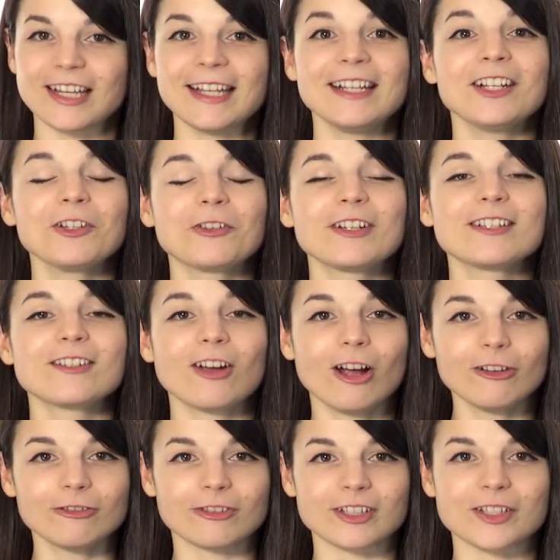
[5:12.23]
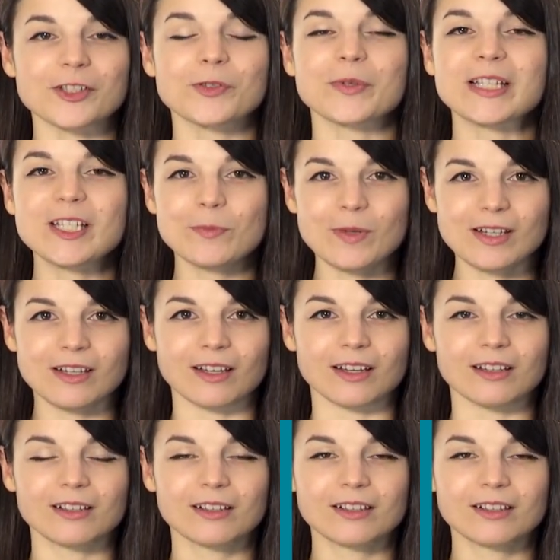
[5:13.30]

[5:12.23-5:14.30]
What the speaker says: and increase confidence when speaking.